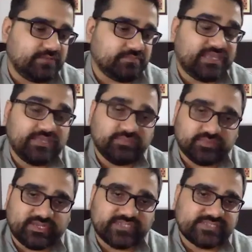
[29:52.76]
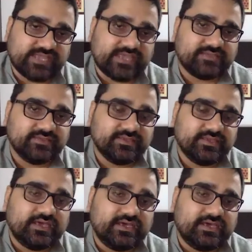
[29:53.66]
keep the price tag,
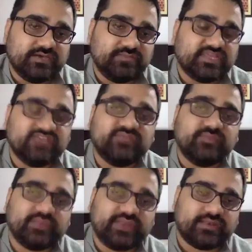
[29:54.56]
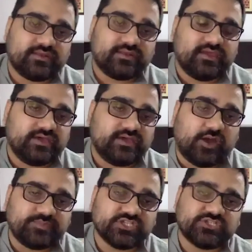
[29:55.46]
but give people an
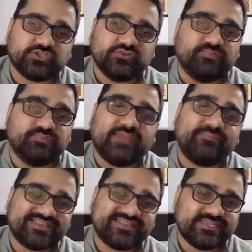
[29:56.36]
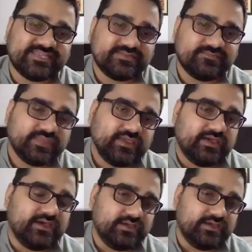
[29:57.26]
option to bypass it.
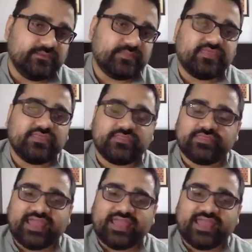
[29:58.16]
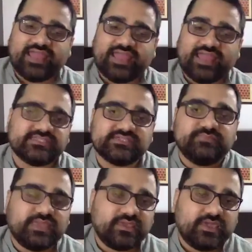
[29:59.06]
And that usually ends up
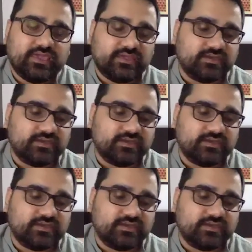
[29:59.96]
being